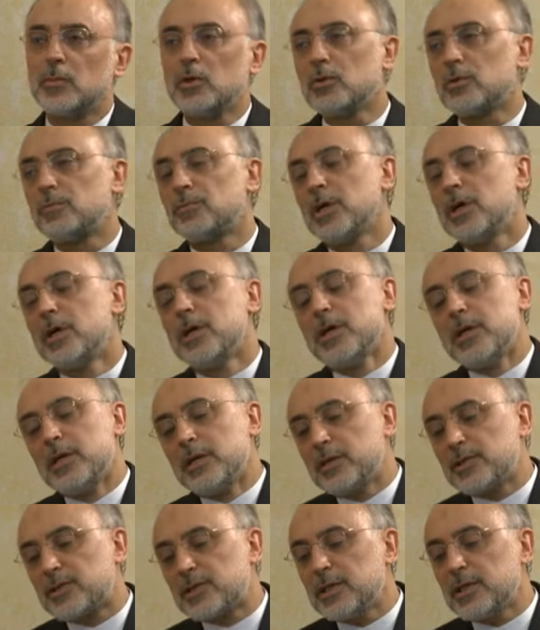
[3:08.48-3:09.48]
No.
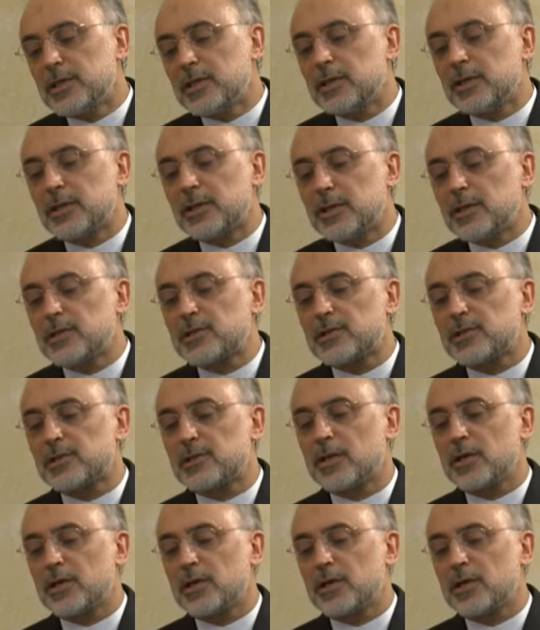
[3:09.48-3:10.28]
You see, this